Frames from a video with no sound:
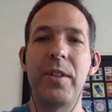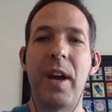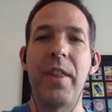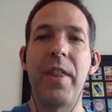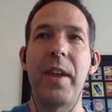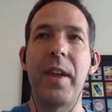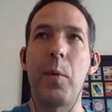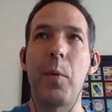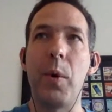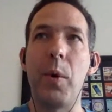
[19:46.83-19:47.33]
I
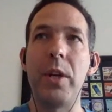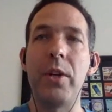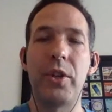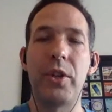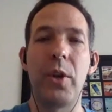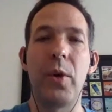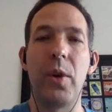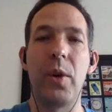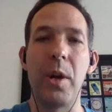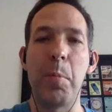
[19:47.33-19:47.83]
think, which
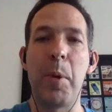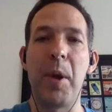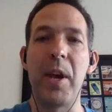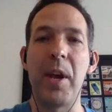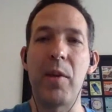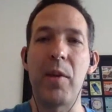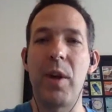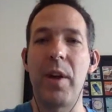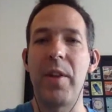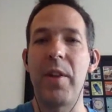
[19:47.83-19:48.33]
tool you
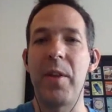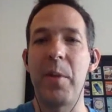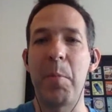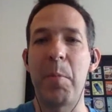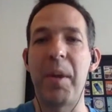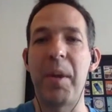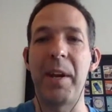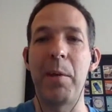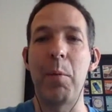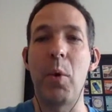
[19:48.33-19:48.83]
pick rather than
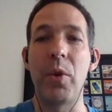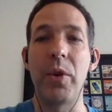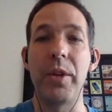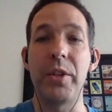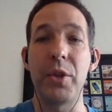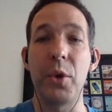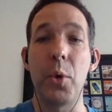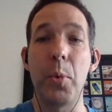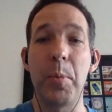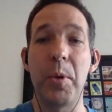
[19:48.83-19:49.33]
picking one
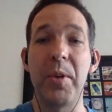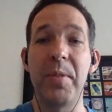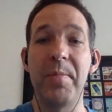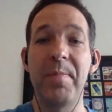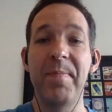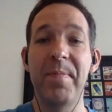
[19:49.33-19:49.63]
that's open.